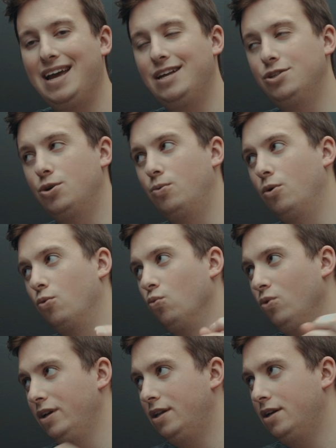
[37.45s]
And so we're
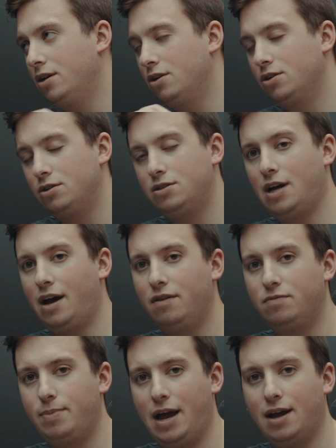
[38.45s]
really going to
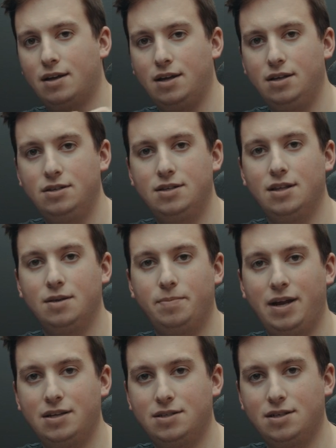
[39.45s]
dive back into the
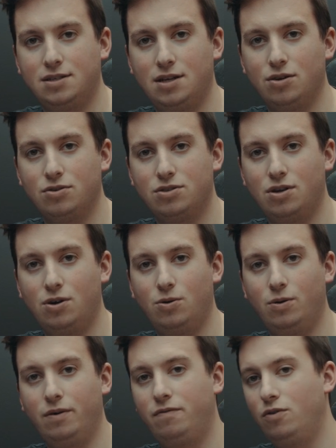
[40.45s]
basics here.
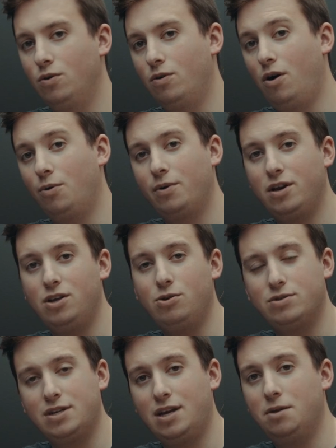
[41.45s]
So if you're already
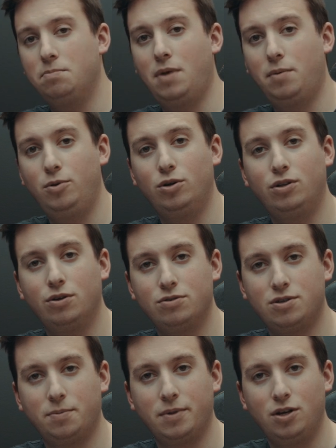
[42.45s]
using it, maybe you'll
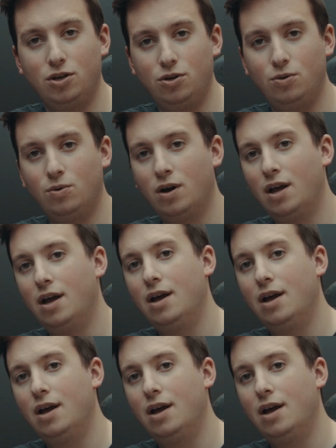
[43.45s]
learn something new.